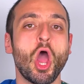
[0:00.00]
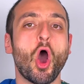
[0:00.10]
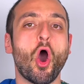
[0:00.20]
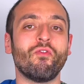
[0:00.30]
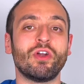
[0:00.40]

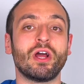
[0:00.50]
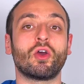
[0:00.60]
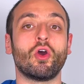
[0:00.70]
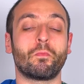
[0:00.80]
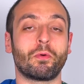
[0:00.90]
over a
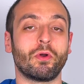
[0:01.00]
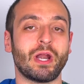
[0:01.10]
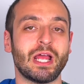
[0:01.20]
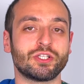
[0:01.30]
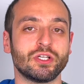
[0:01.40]
chord
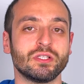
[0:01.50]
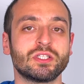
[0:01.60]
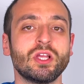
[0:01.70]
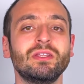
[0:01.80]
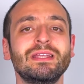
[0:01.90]
progression,
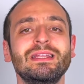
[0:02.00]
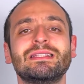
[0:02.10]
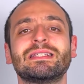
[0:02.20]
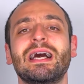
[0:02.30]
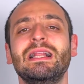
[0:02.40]
so that
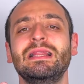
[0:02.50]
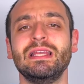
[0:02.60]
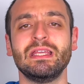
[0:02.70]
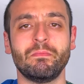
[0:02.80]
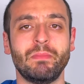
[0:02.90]
it's a
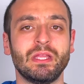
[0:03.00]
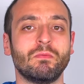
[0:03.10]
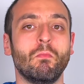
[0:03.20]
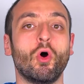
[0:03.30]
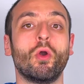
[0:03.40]
little bit more